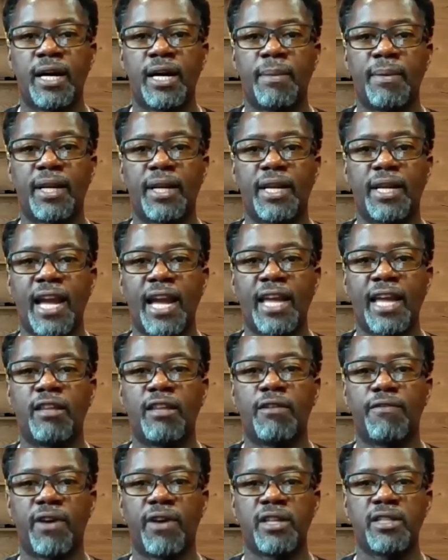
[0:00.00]
But again,
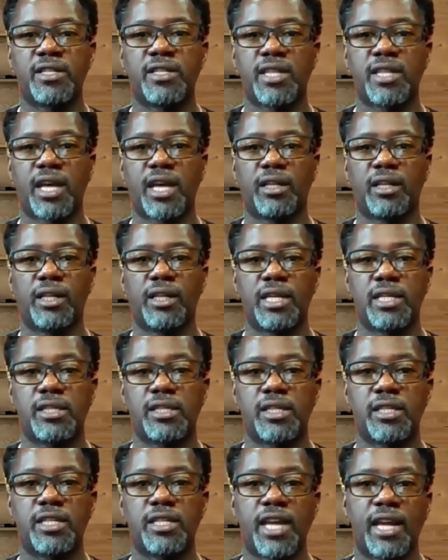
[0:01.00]
the funds settle
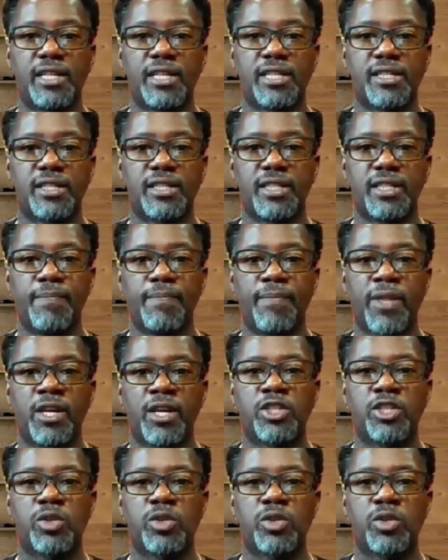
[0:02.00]
instantaneously.